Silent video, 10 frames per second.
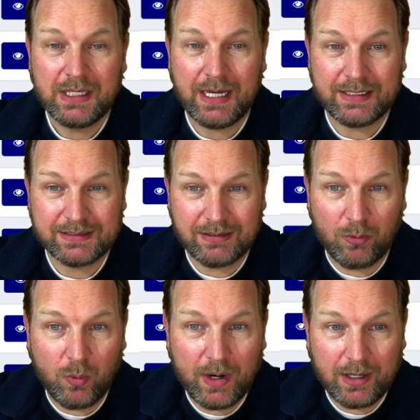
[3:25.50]
as
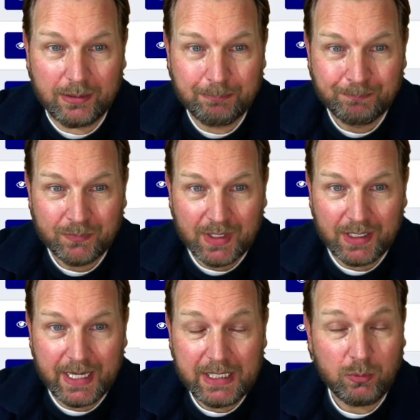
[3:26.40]
well.
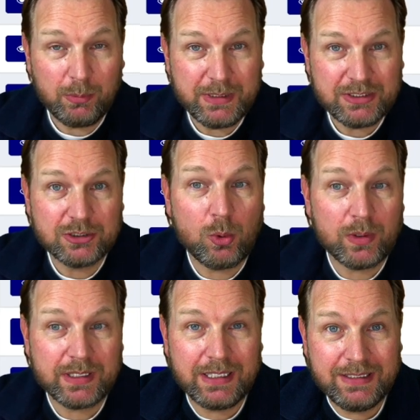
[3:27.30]
And it will be
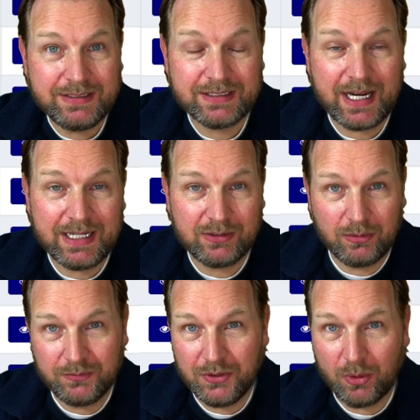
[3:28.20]
stored inside
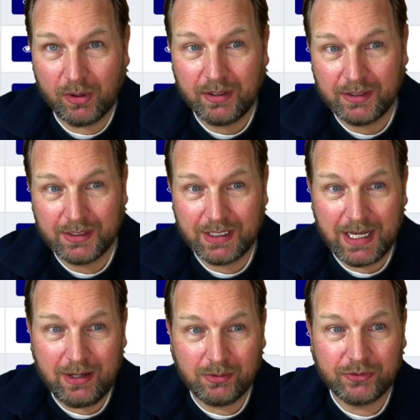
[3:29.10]
of your
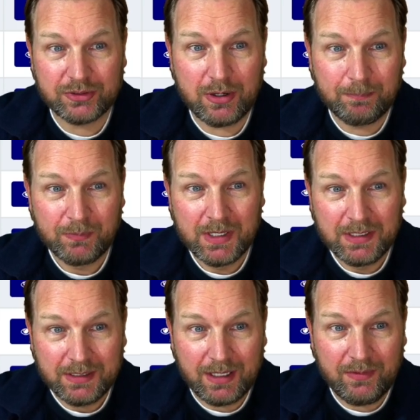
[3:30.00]
account. So
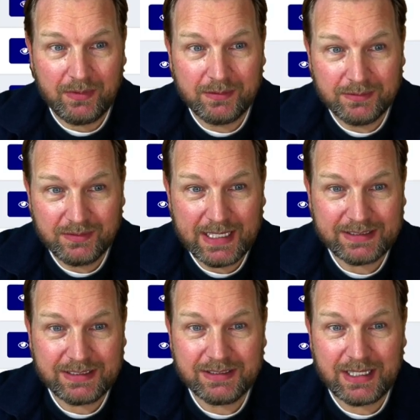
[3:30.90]

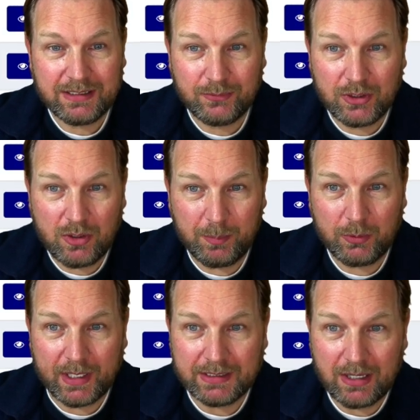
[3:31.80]
that's inside of the
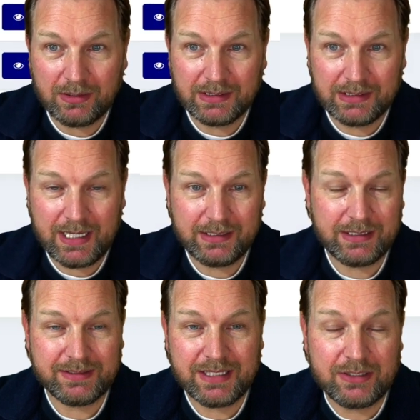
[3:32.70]
copyright. Now, like
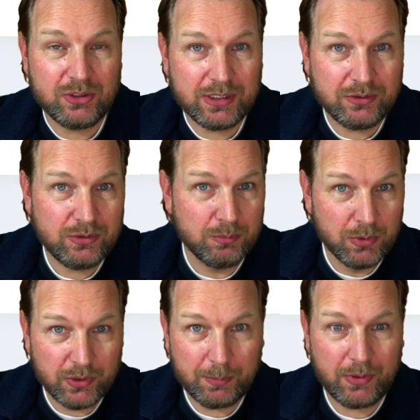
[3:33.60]
I said, you can do
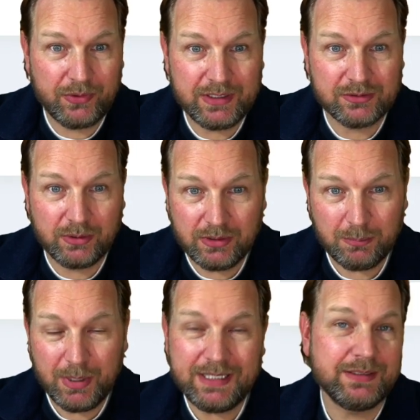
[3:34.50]
multiple things. So you
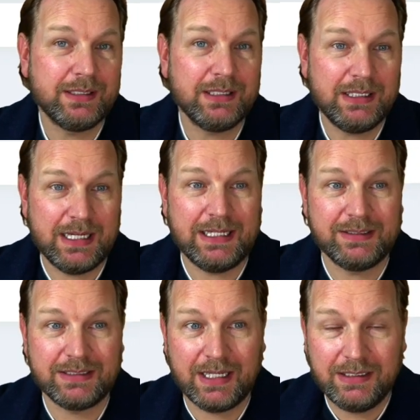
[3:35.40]
can basically
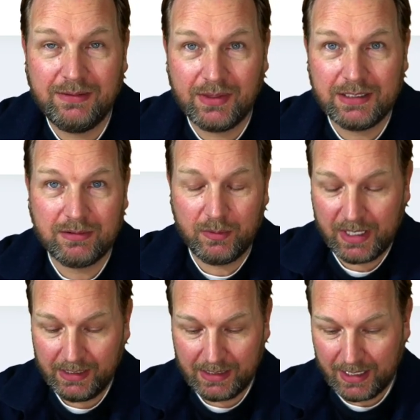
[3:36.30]
ask anything to
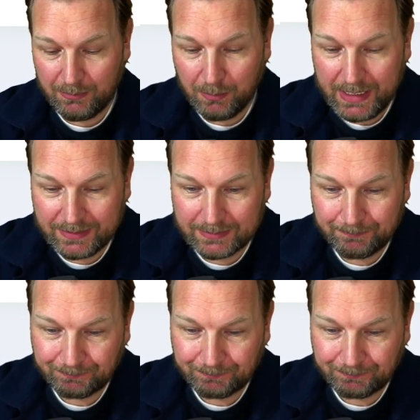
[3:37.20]
AiMate.